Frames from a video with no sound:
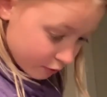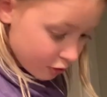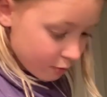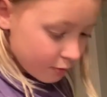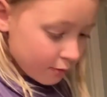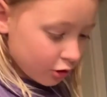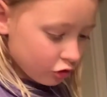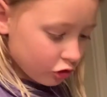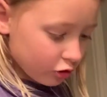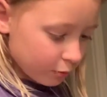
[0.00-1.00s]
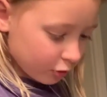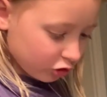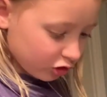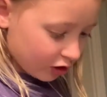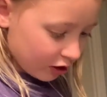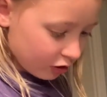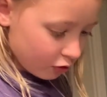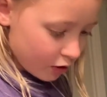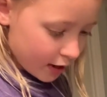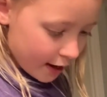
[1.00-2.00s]
But make sure your brush is kind of
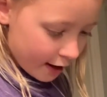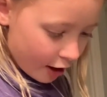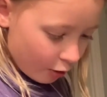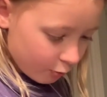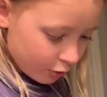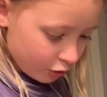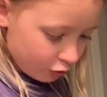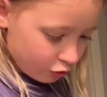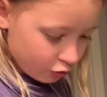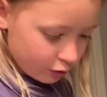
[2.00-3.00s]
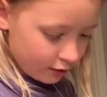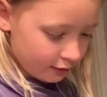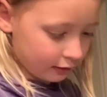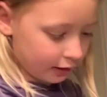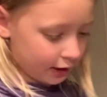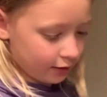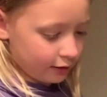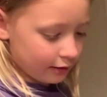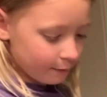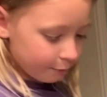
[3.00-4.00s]
going out when you do these lines.
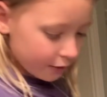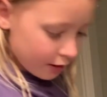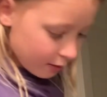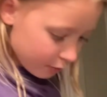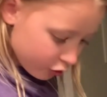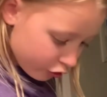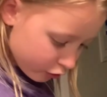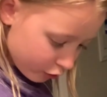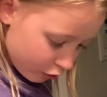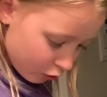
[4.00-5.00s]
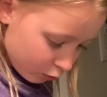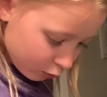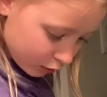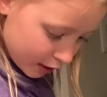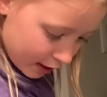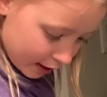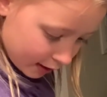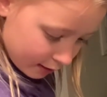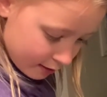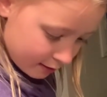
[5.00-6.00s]
Make sure they're only
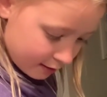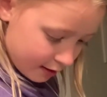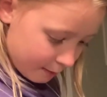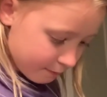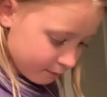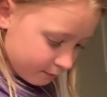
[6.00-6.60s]
on the stem.